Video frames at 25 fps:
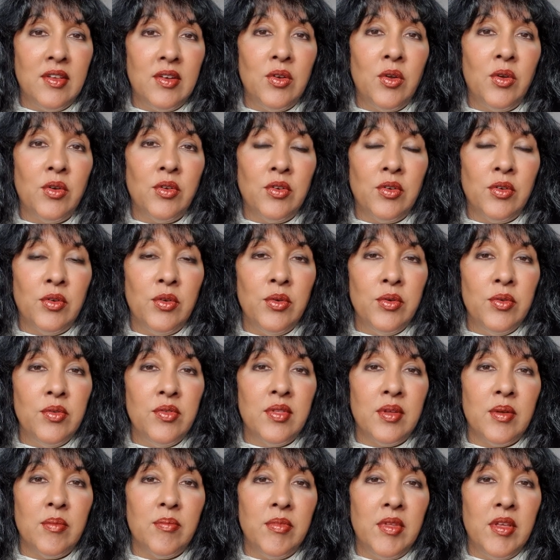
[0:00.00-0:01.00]
and not to
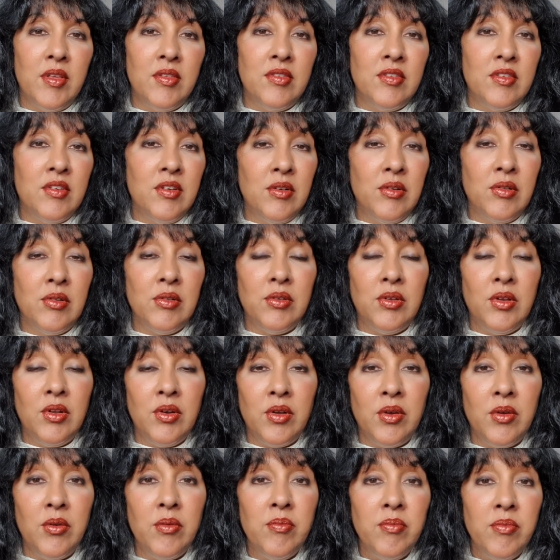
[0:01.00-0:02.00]
lose them. There's still, you
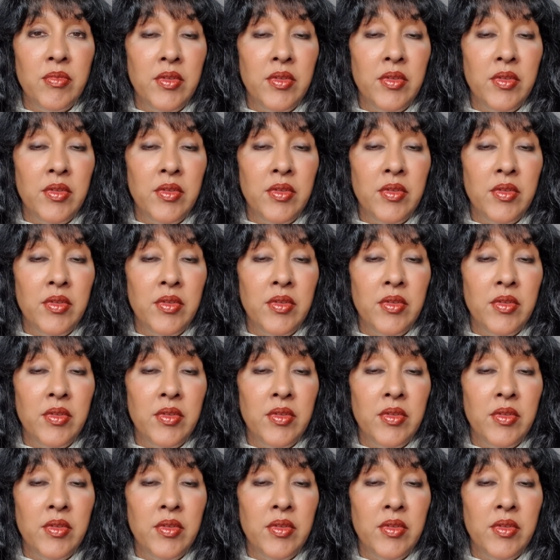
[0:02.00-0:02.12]
know,